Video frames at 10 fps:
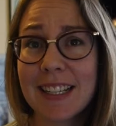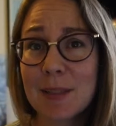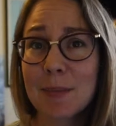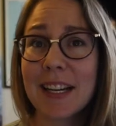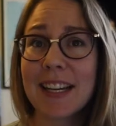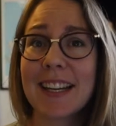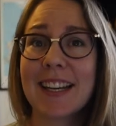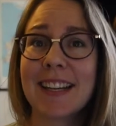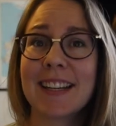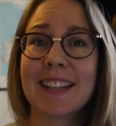lesson planning,
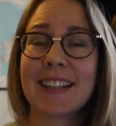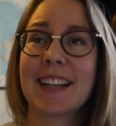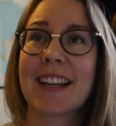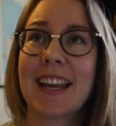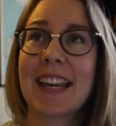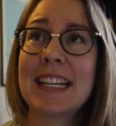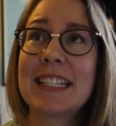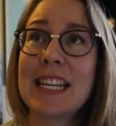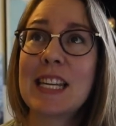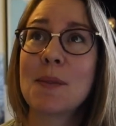it can
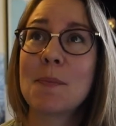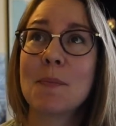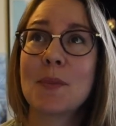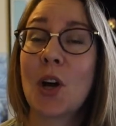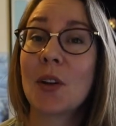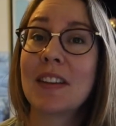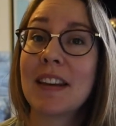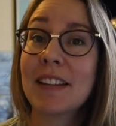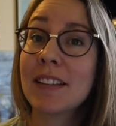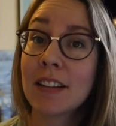seem
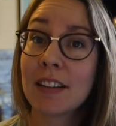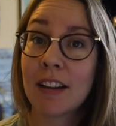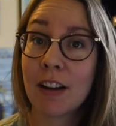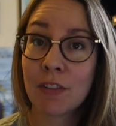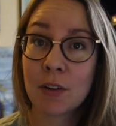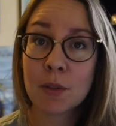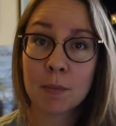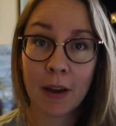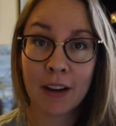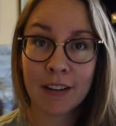daunting at first,
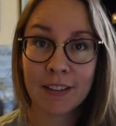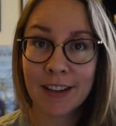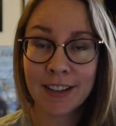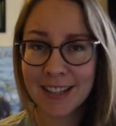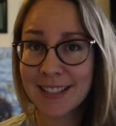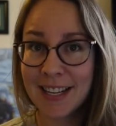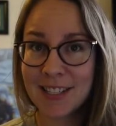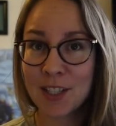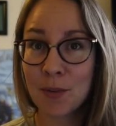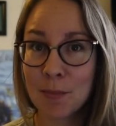but it gets easier